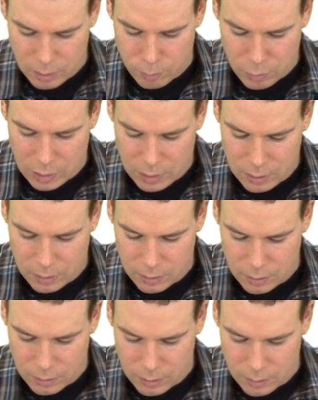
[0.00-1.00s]
be
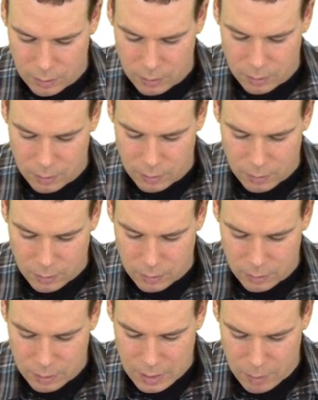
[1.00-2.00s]

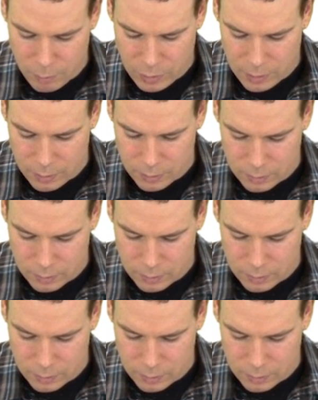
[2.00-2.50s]
the depth.